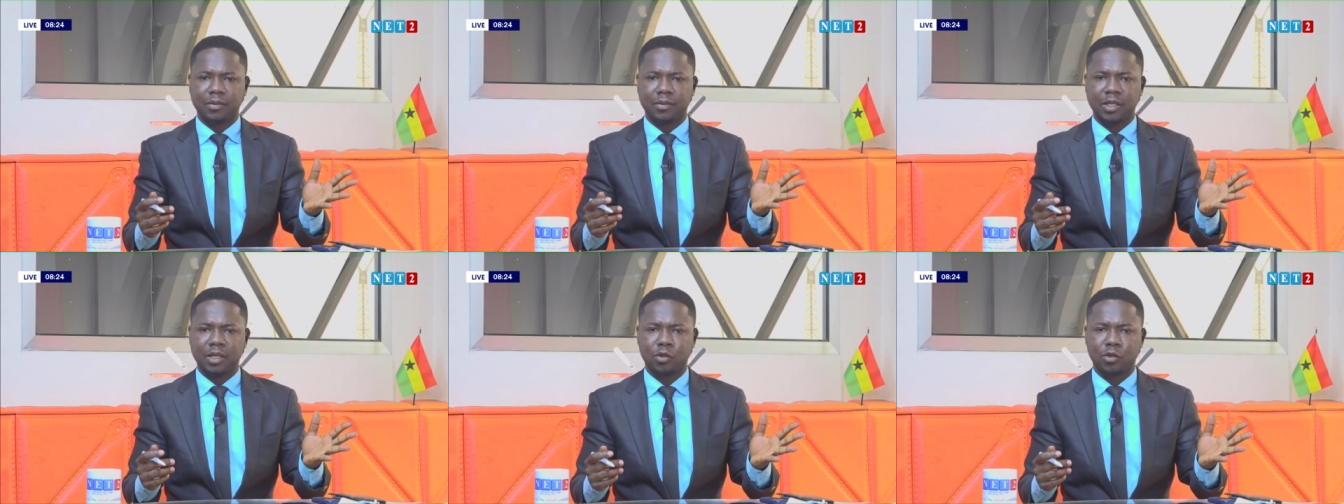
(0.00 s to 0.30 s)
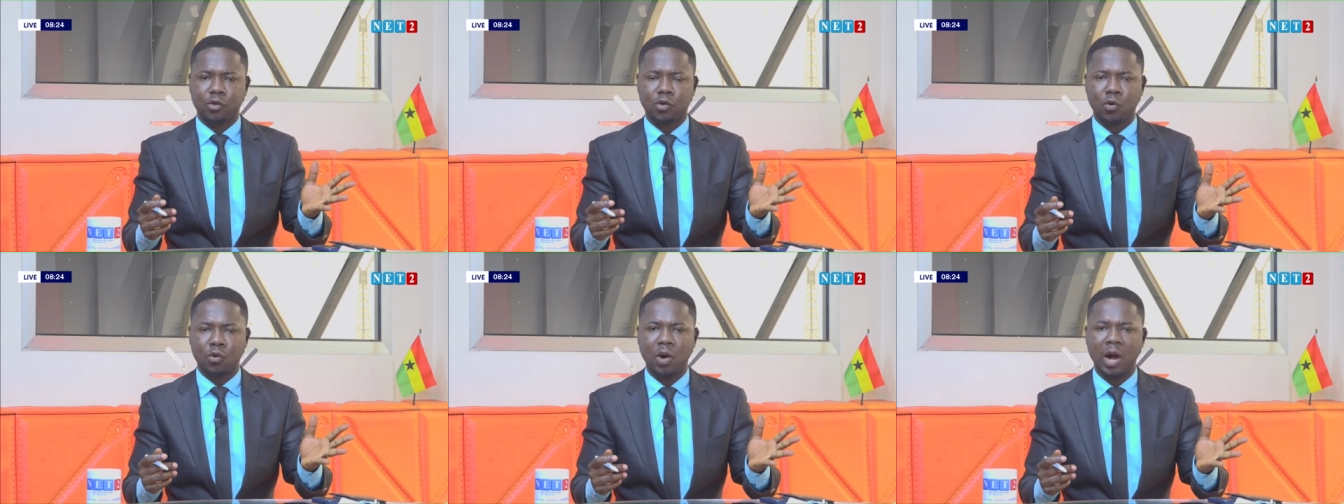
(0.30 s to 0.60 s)

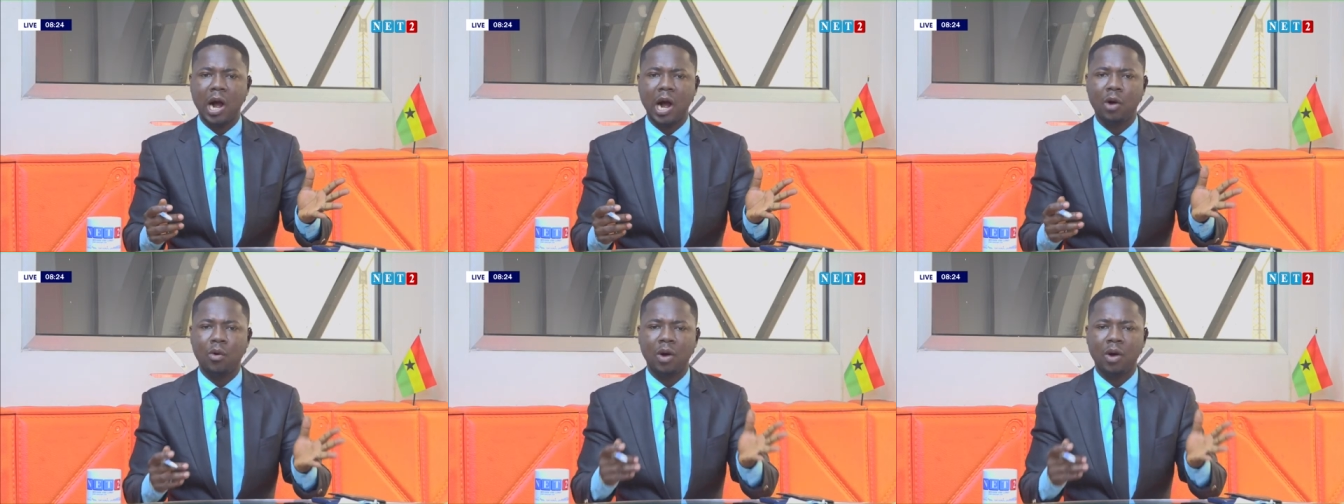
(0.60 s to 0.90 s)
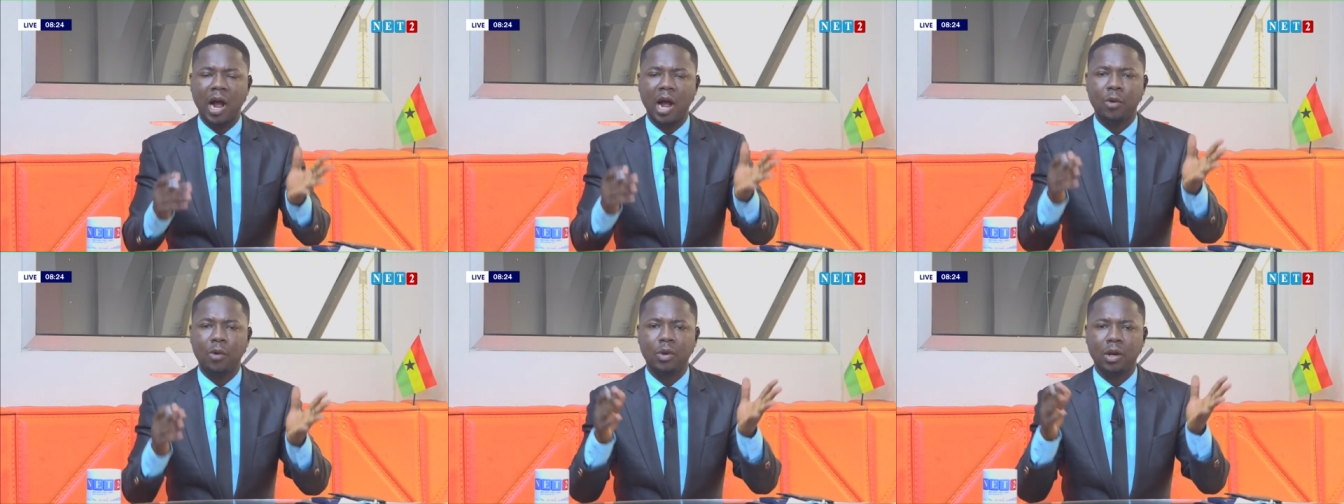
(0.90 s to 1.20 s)
So how
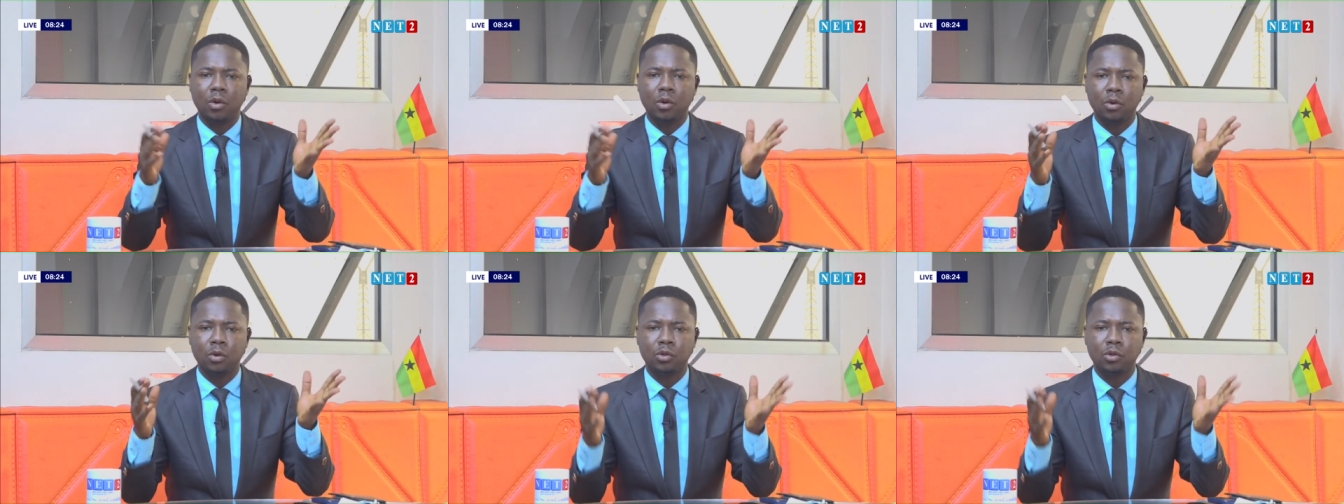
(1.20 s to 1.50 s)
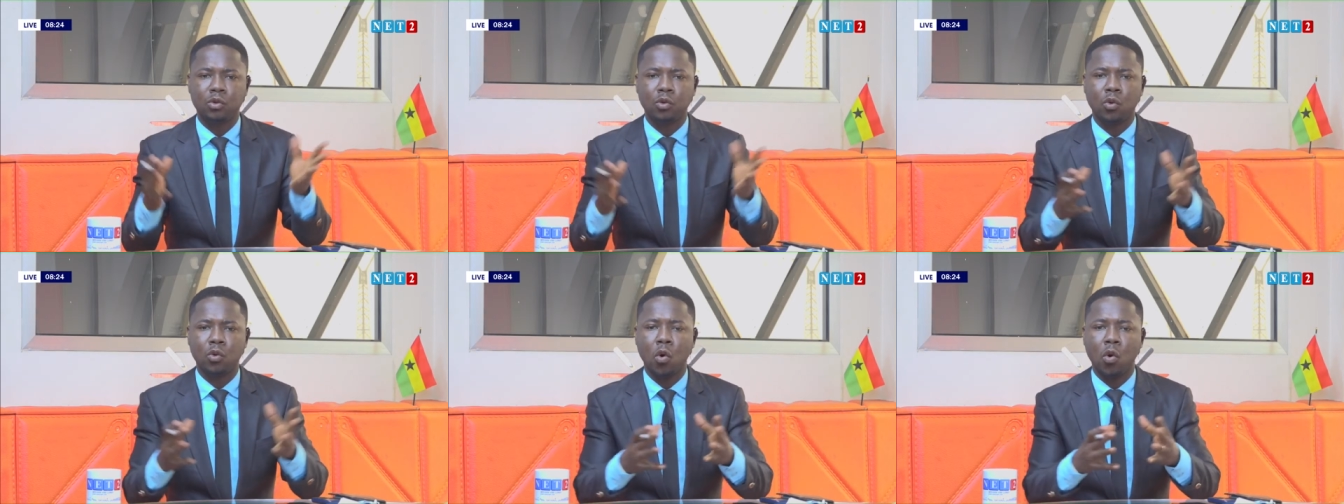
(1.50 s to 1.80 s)
are we going
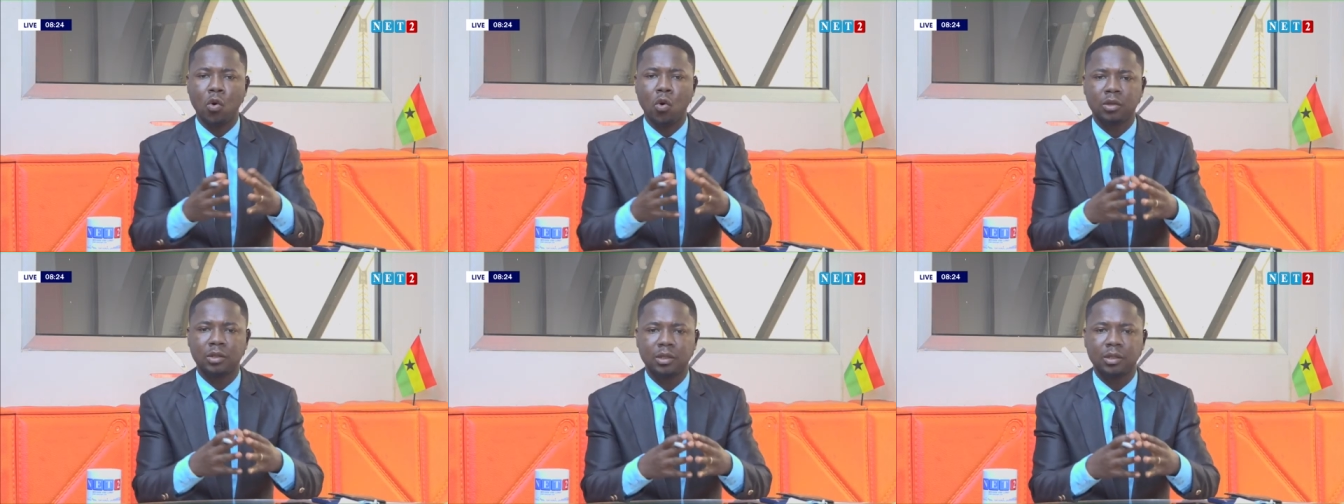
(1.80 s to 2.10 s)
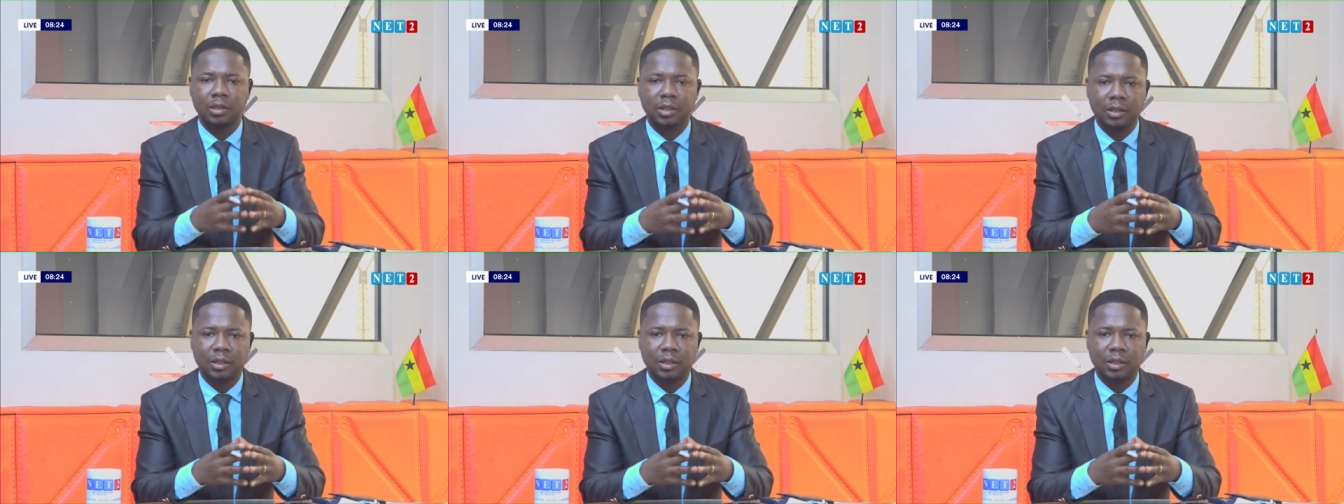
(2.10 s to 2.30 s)
to hold